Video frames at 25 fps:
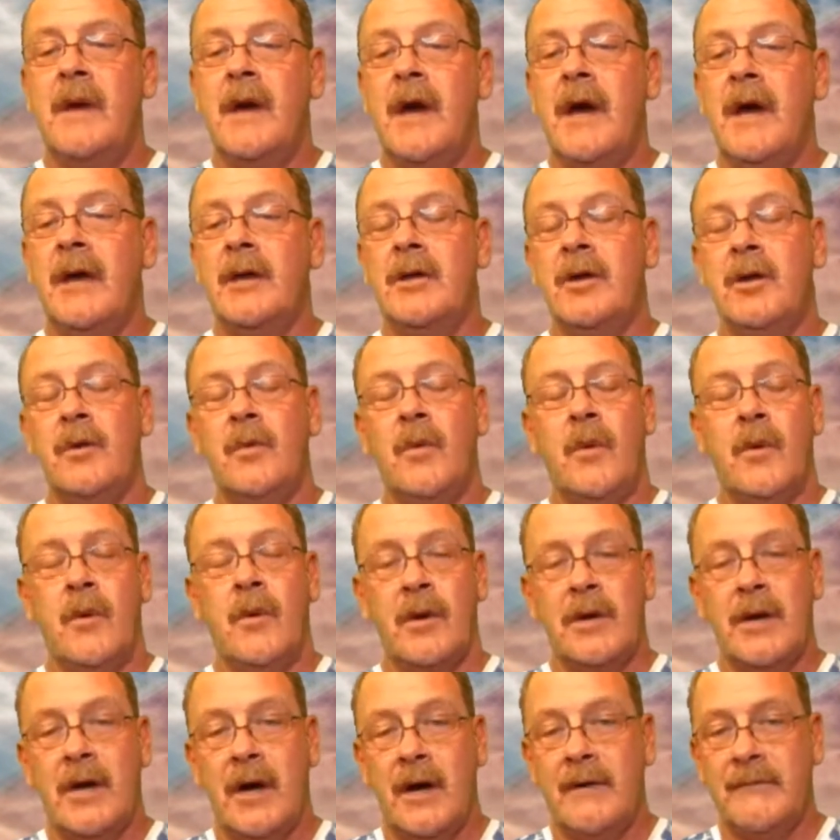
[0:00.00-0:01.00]
and you
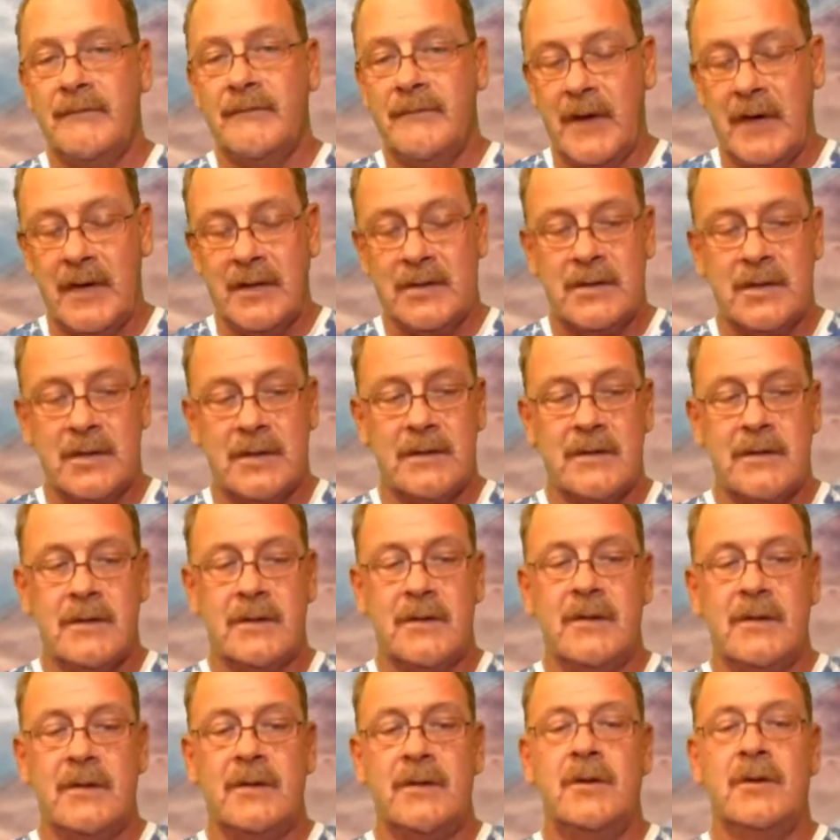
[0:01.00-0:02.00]
want to come fish it,
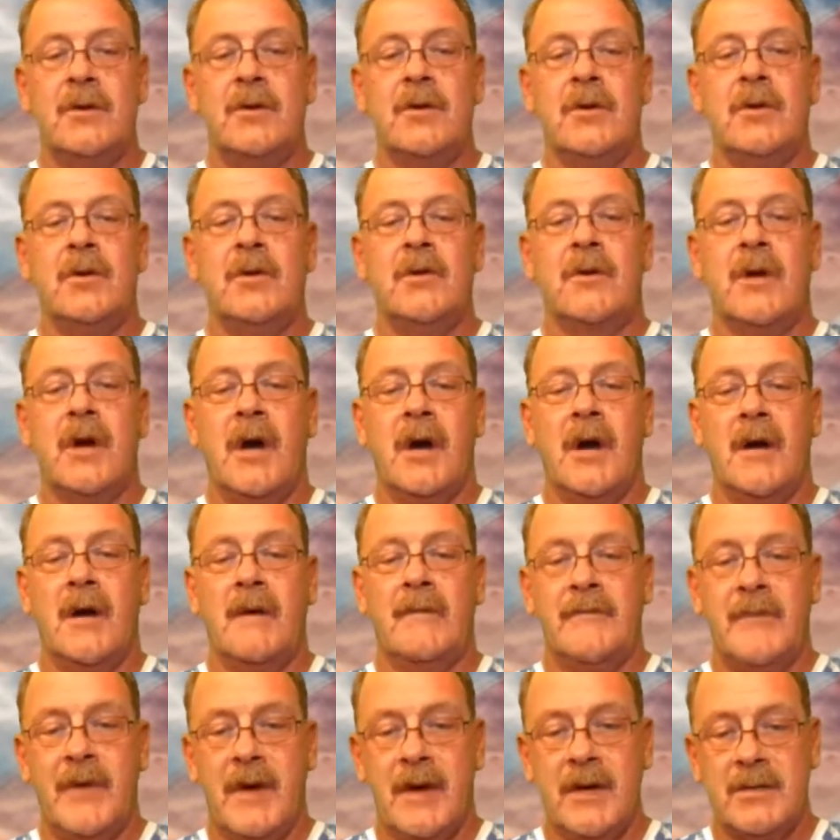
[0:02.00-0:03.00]
you
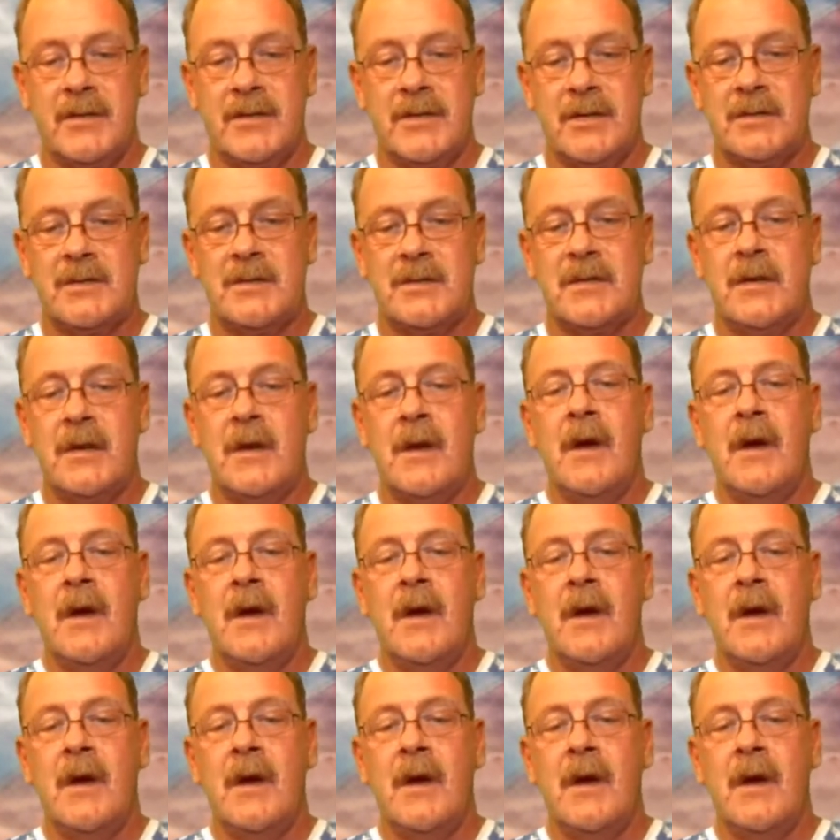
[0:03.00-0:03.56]
come fish it.